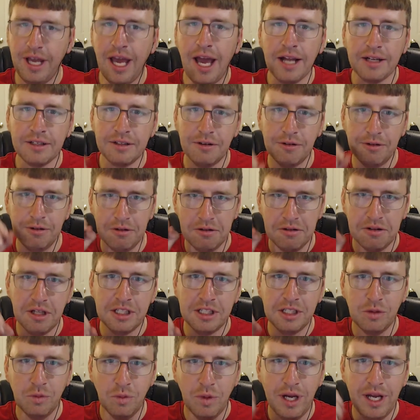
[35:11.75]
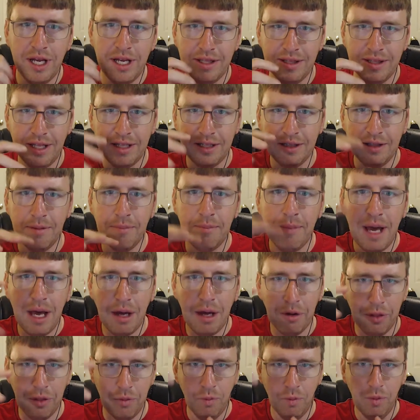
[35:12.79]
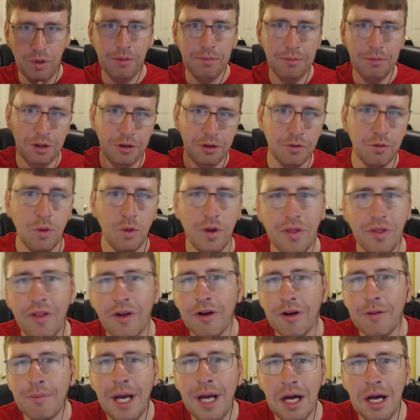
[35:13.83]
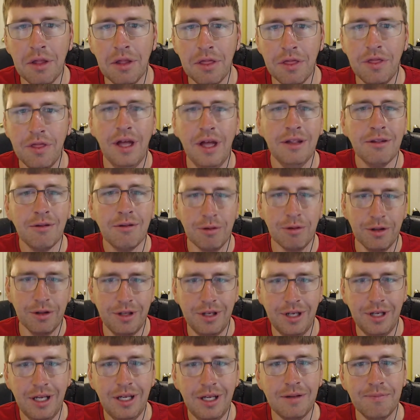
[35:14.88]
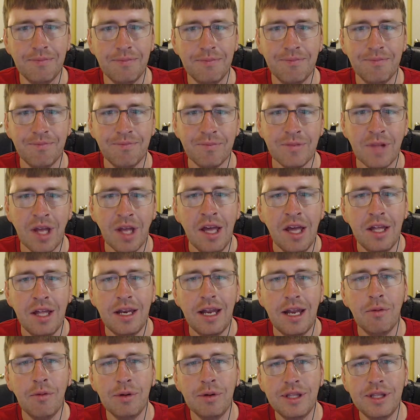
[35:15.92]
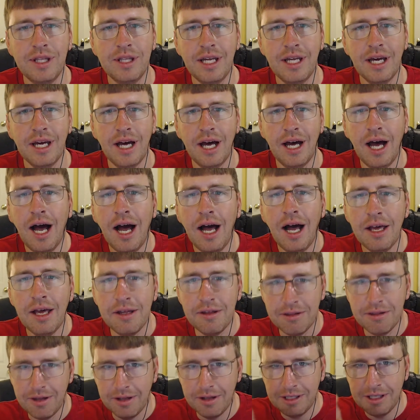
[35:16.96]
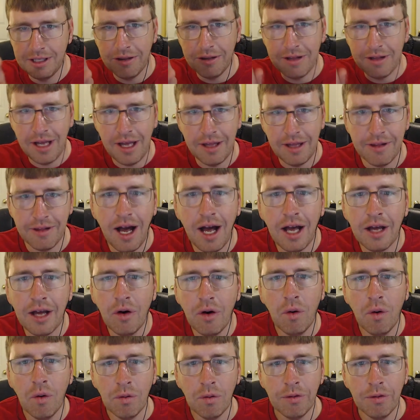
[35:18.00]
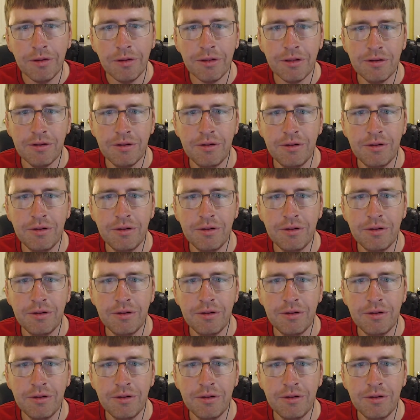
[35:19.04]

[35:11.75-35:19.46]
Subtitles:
actor in such a way that the mouth will move with their mouth. That's really neat. Now, with the eyes, it just has eye holes.